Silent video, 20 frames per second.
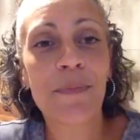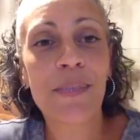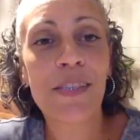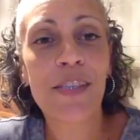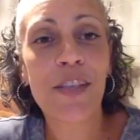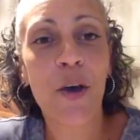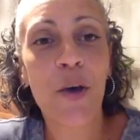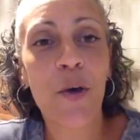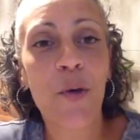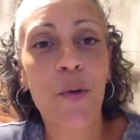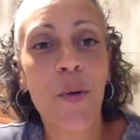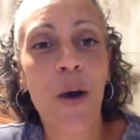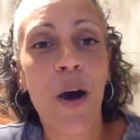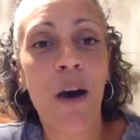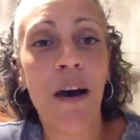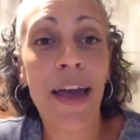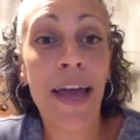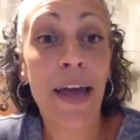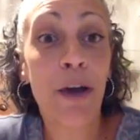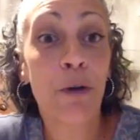So
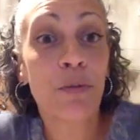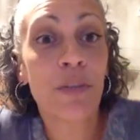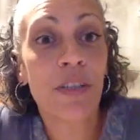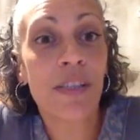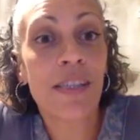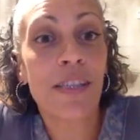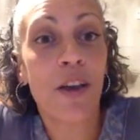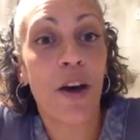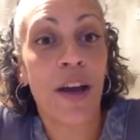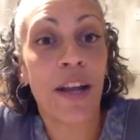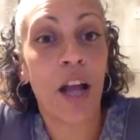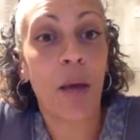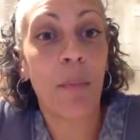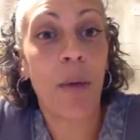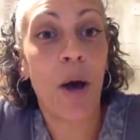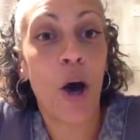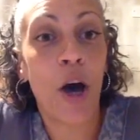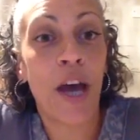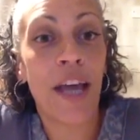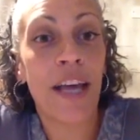I held the sign
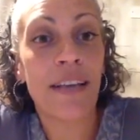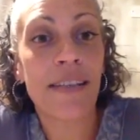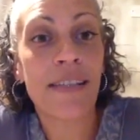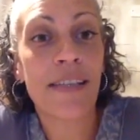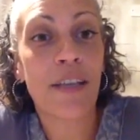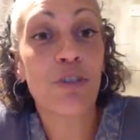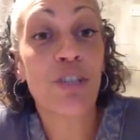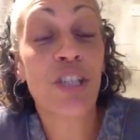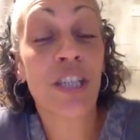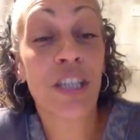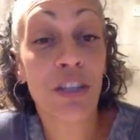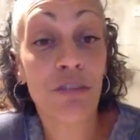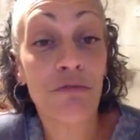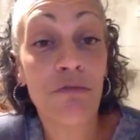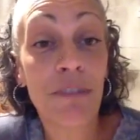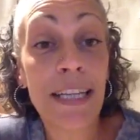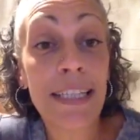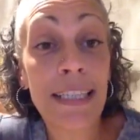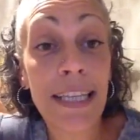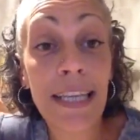up higher so she
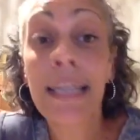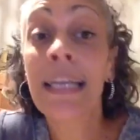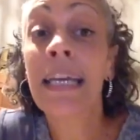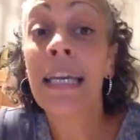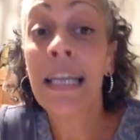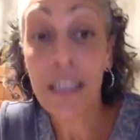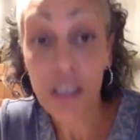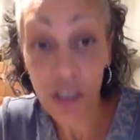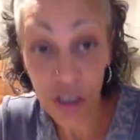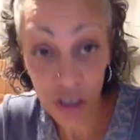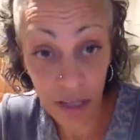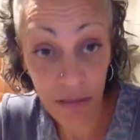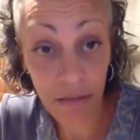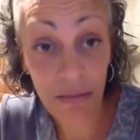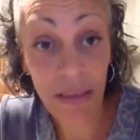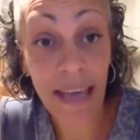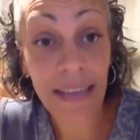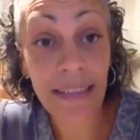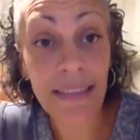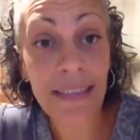could read it. She
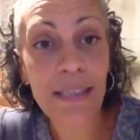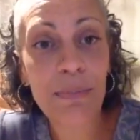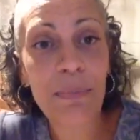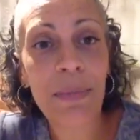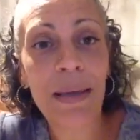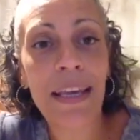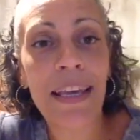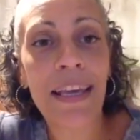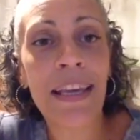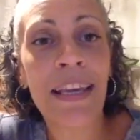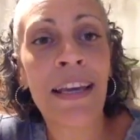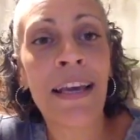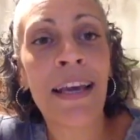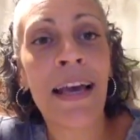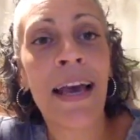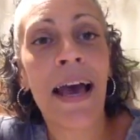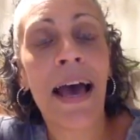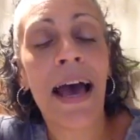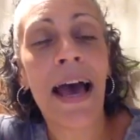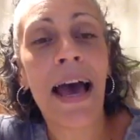thanked me,
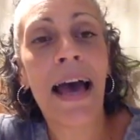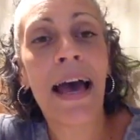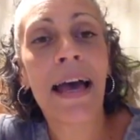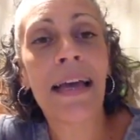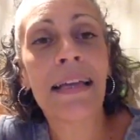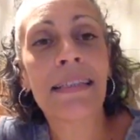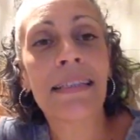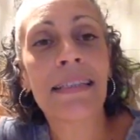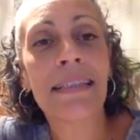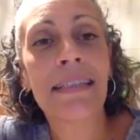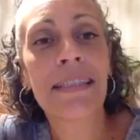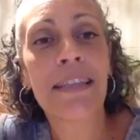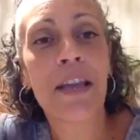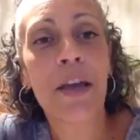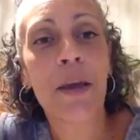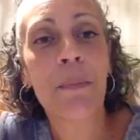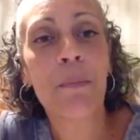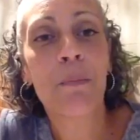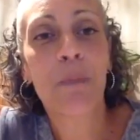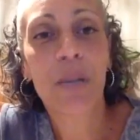
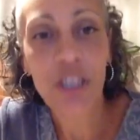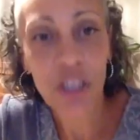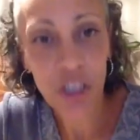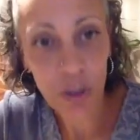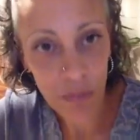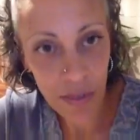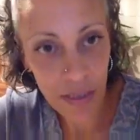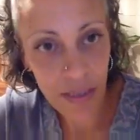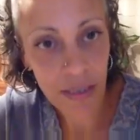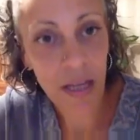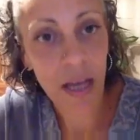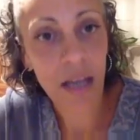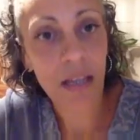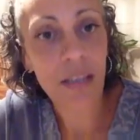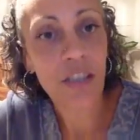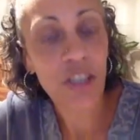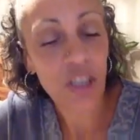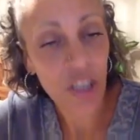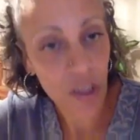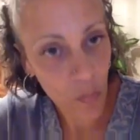and when she was
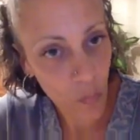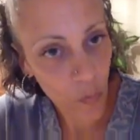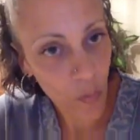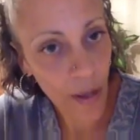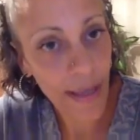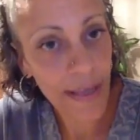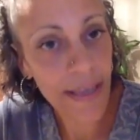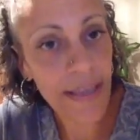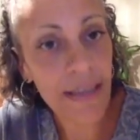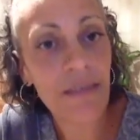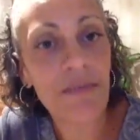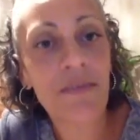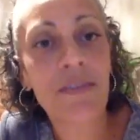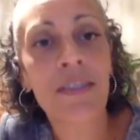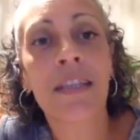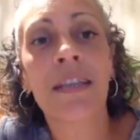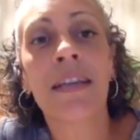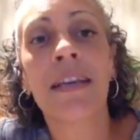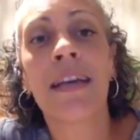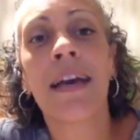done, she
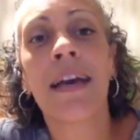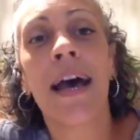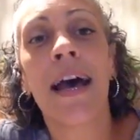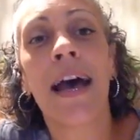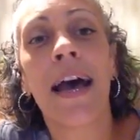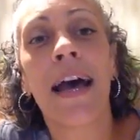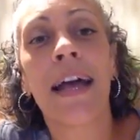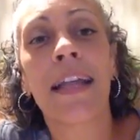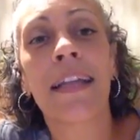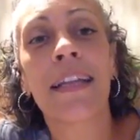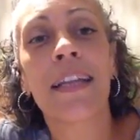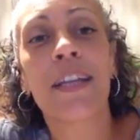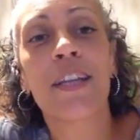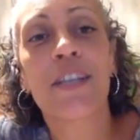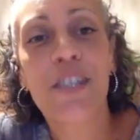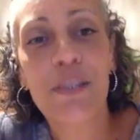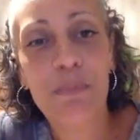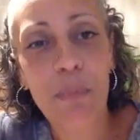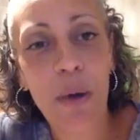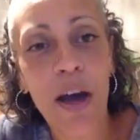waved and
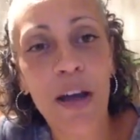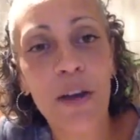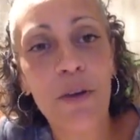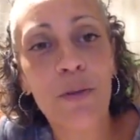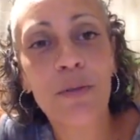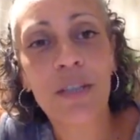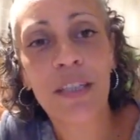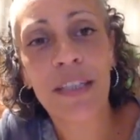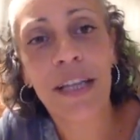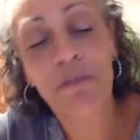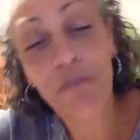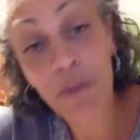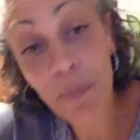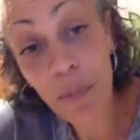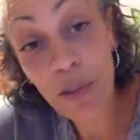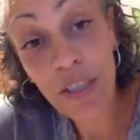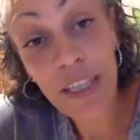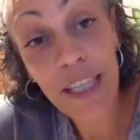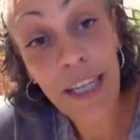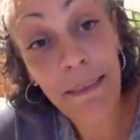smiled, and
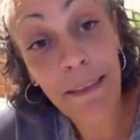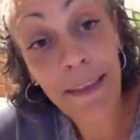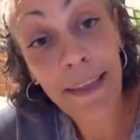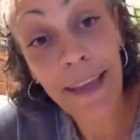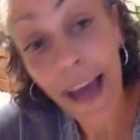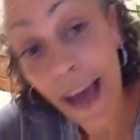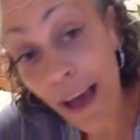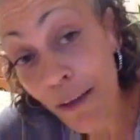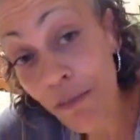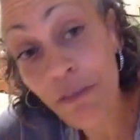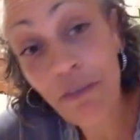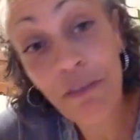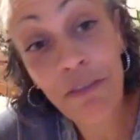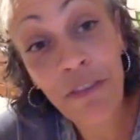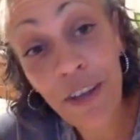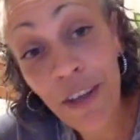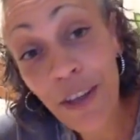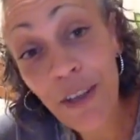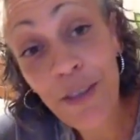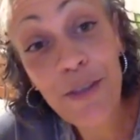everybody in the cafe
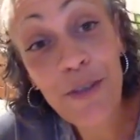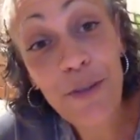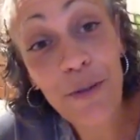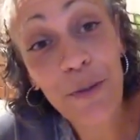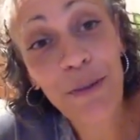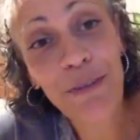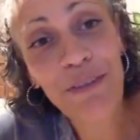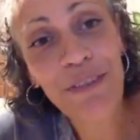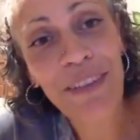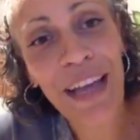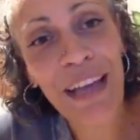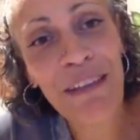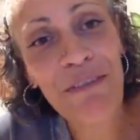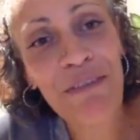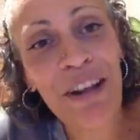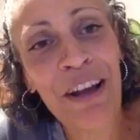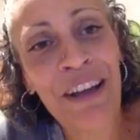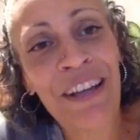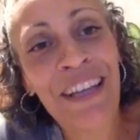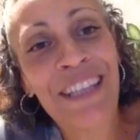sort of
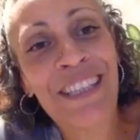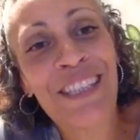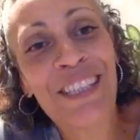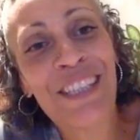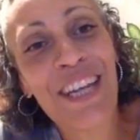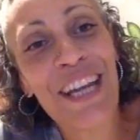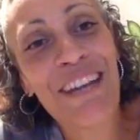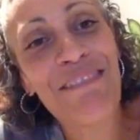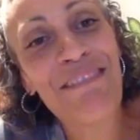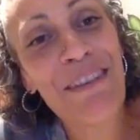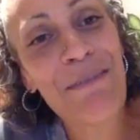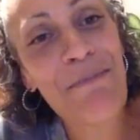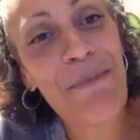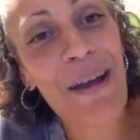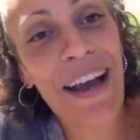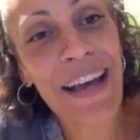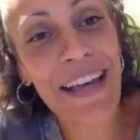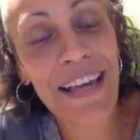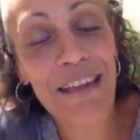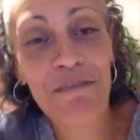gave like a cheery
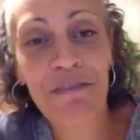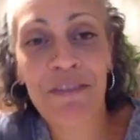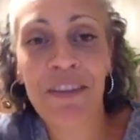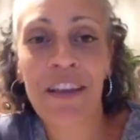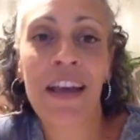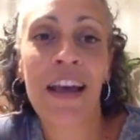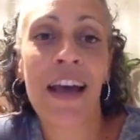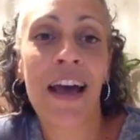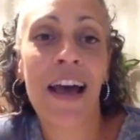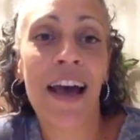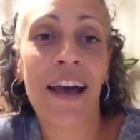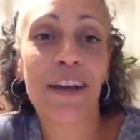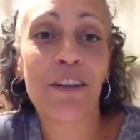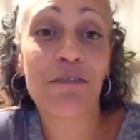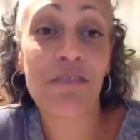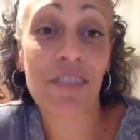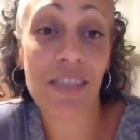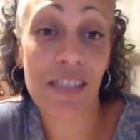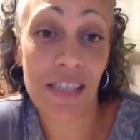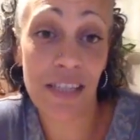wave.
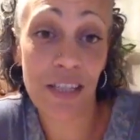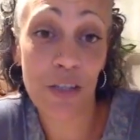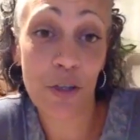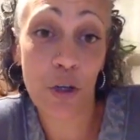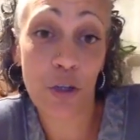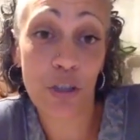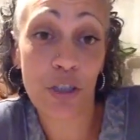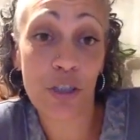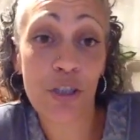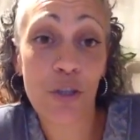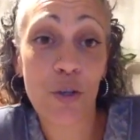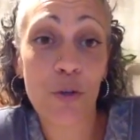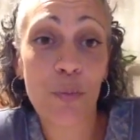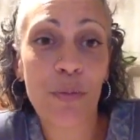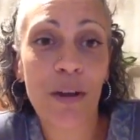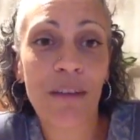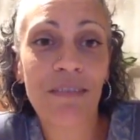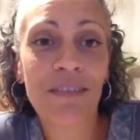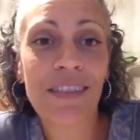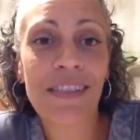And obviously you've got the two
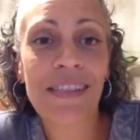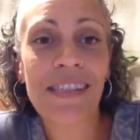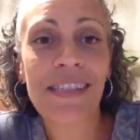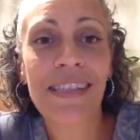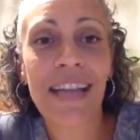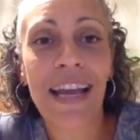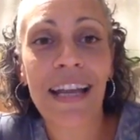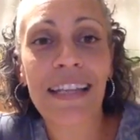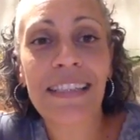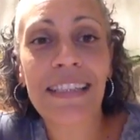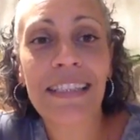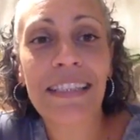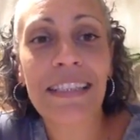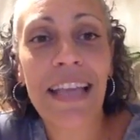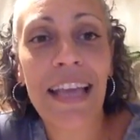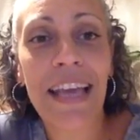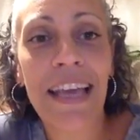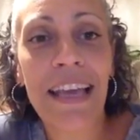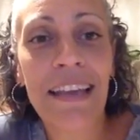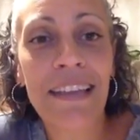brothers
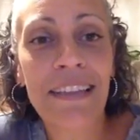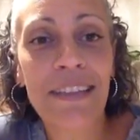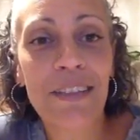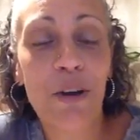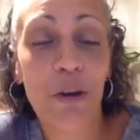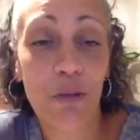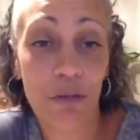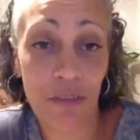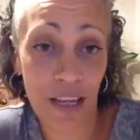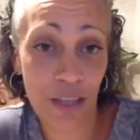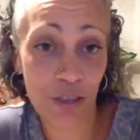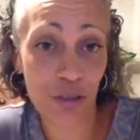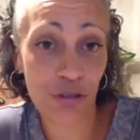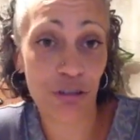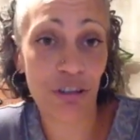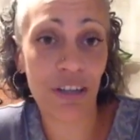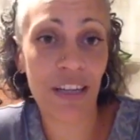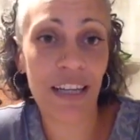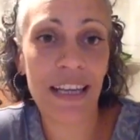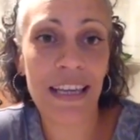standing there on their
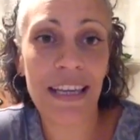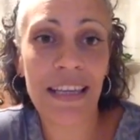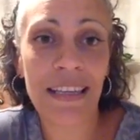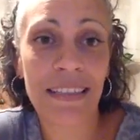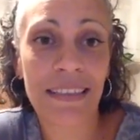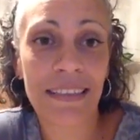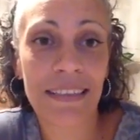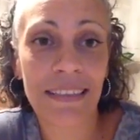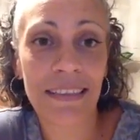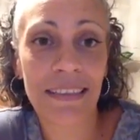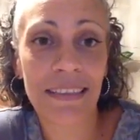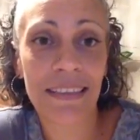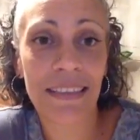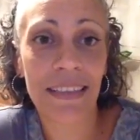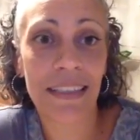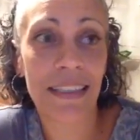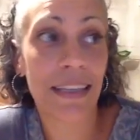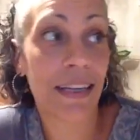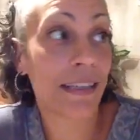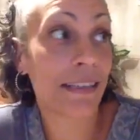trolley,
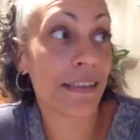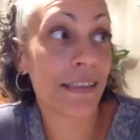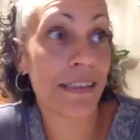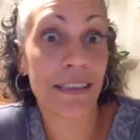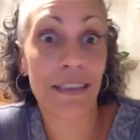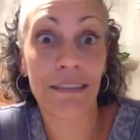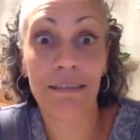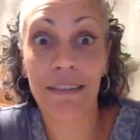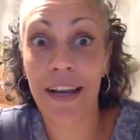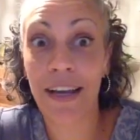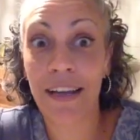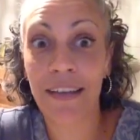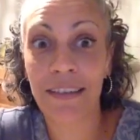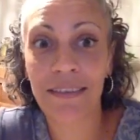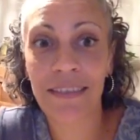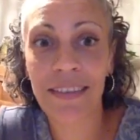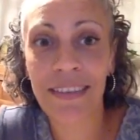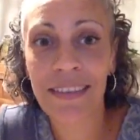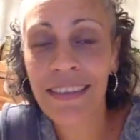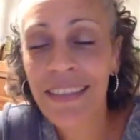gazing
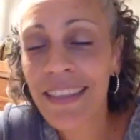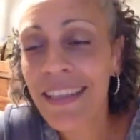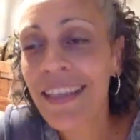around.